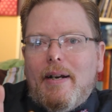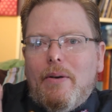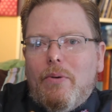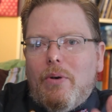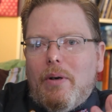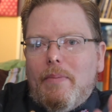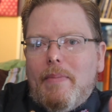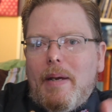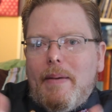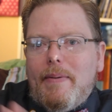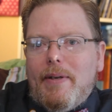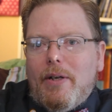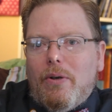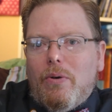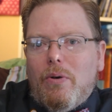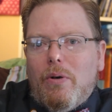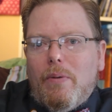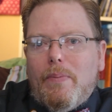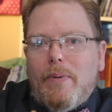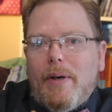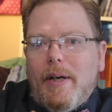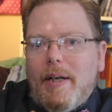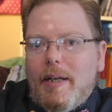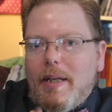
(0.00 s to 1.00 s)
I want to maybe
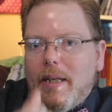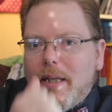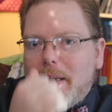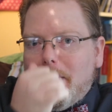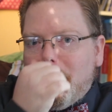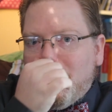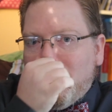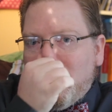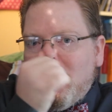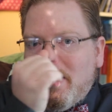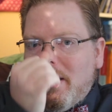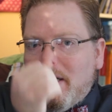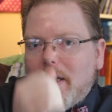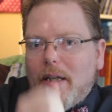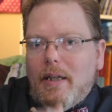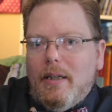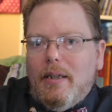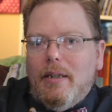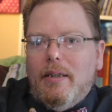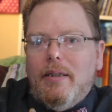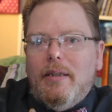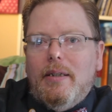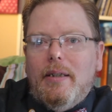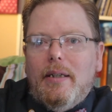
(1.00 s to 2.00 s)
incorporate into the blog
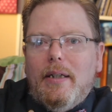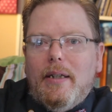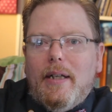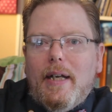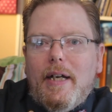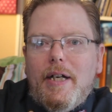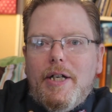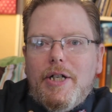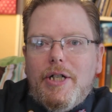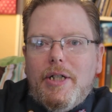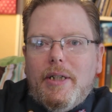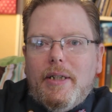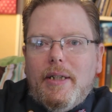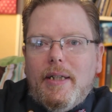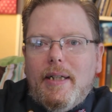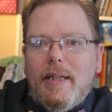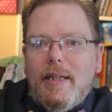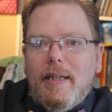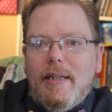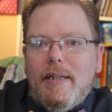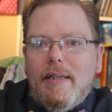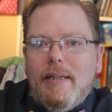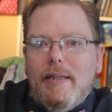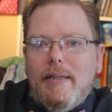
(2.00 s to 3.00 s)

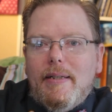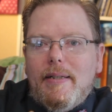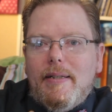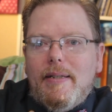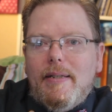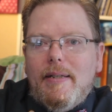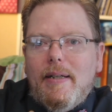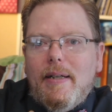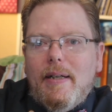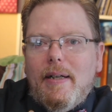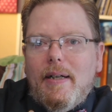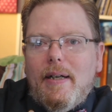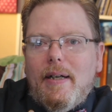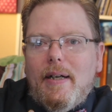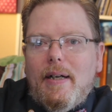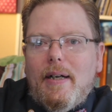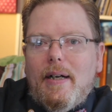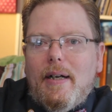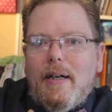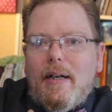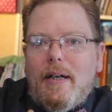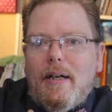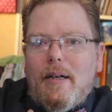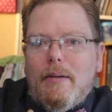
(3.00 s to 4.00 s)
occasionally is
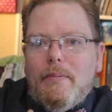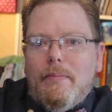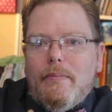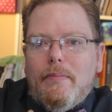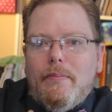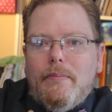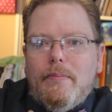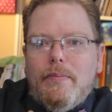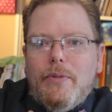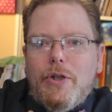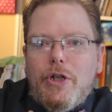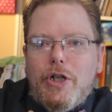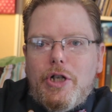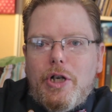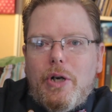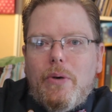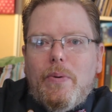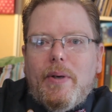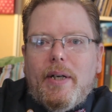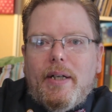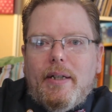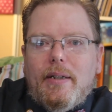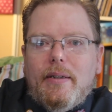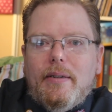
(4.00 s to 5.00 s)

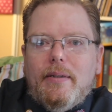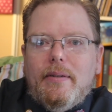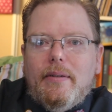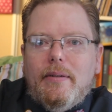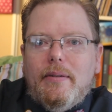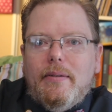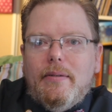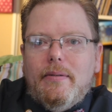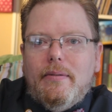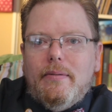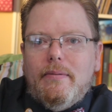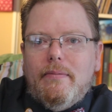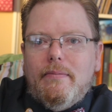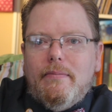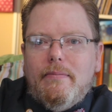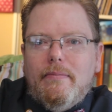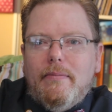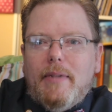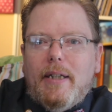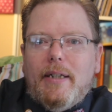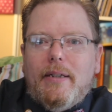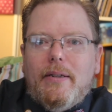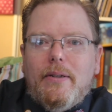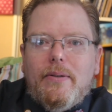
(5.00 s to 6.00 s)
showing
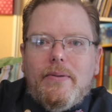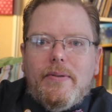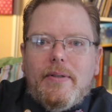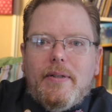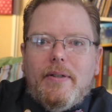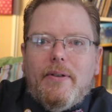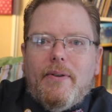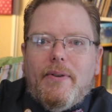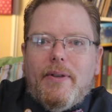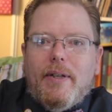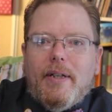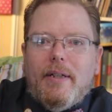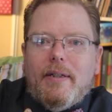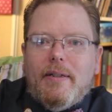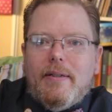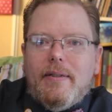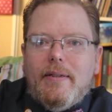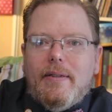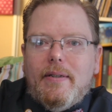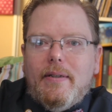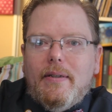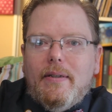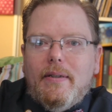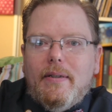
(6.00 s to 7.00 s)
like those little
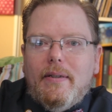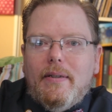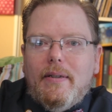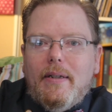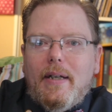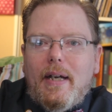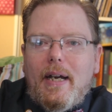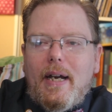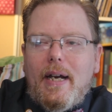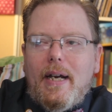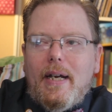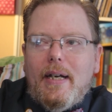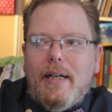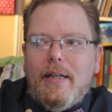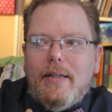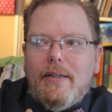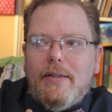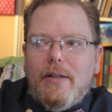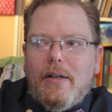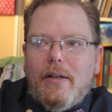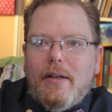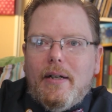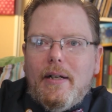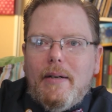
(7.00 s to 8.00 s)
things and
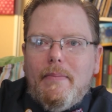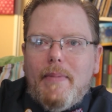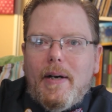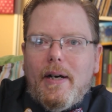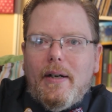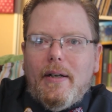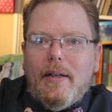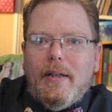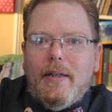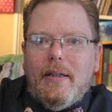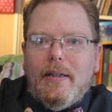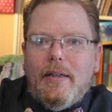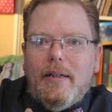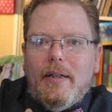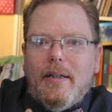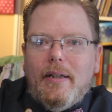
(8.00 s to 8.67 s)
talking about it